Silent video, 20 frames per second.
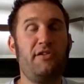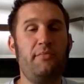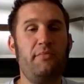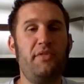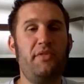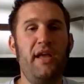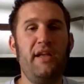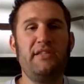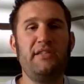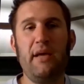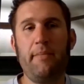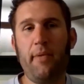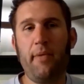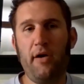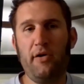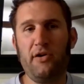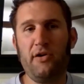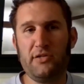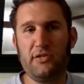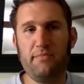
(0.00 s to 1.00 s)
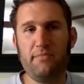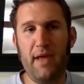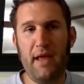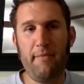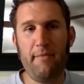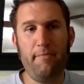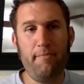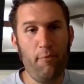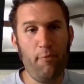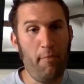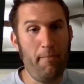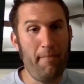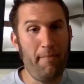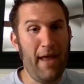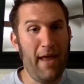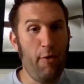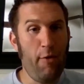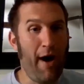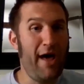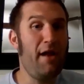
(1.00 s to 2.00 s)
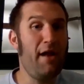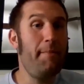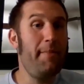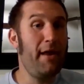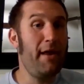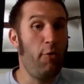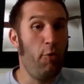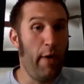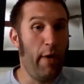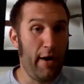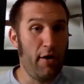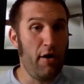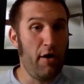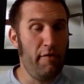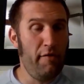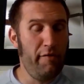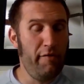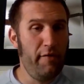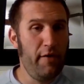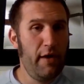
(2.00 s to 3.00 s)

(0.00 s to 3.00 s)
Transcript: things that partners may want to be aware of,